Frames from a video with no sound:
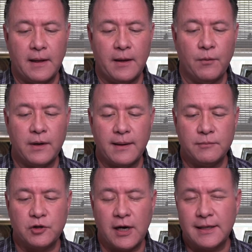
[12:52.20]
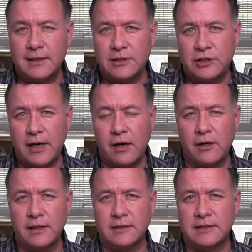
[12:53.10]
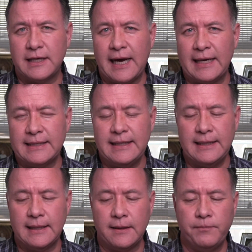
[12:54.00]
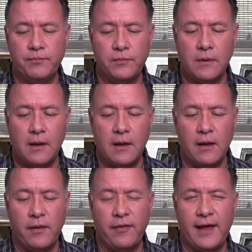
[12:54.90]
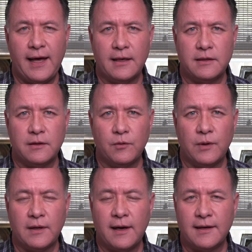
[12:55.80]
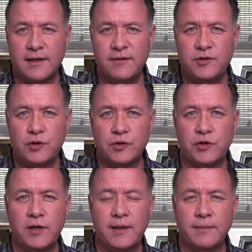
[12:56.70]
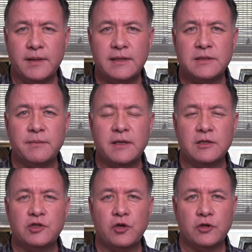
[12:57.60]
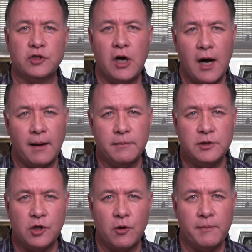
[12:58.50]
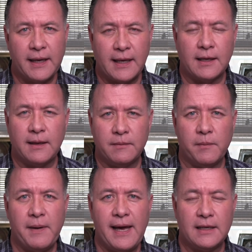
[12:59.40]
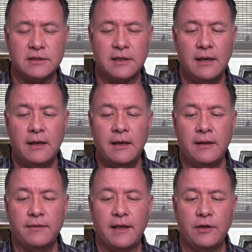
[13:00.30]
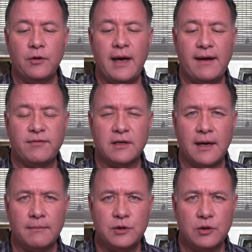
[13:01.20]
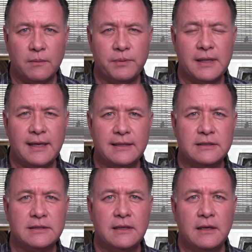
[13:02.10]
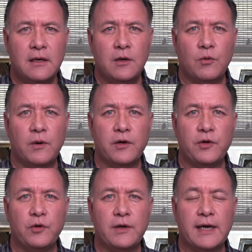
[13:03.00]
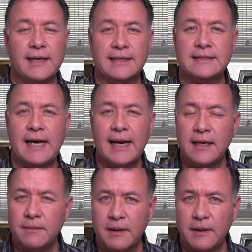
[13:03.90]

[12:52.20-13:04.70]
And what I'm trying to share is the idea that when God gives you a dream, it doesn't mean it's your job to go make it come to pass that you have to come to a place where you get excited